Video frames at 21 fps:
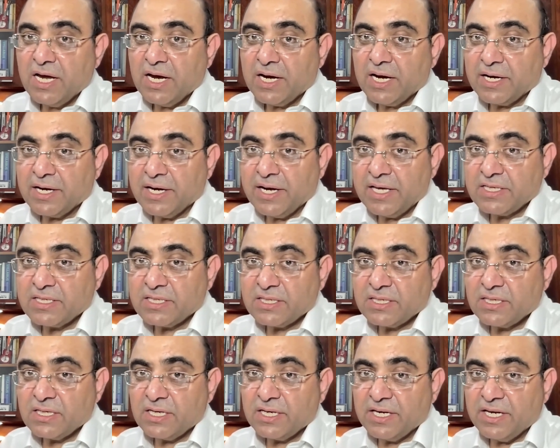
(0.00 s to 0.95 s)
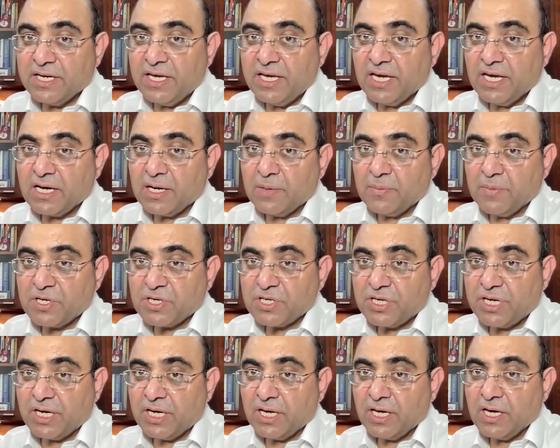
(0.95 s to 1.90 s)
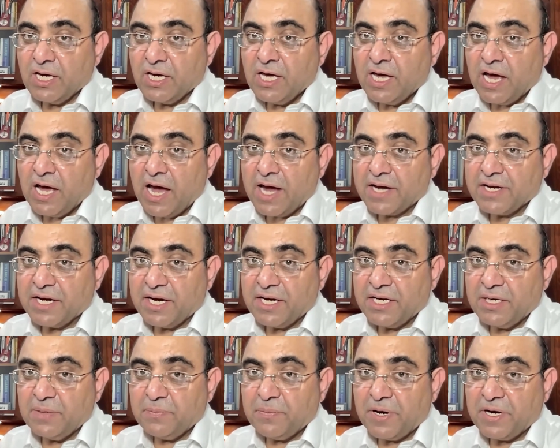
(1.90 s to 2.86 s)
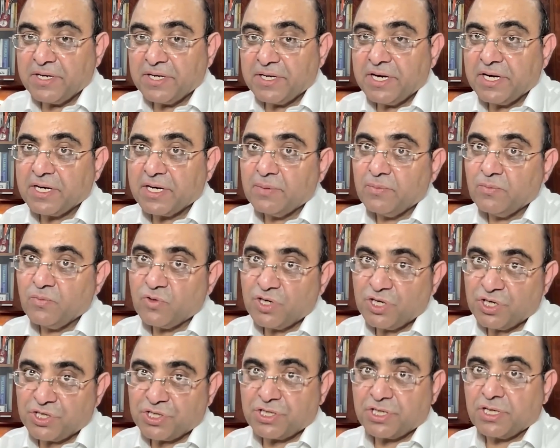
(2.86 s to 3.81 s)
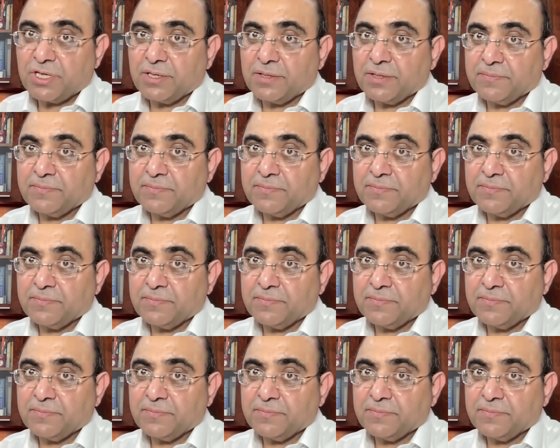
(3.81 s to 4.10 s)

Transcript: decommissioning and independent monitoring.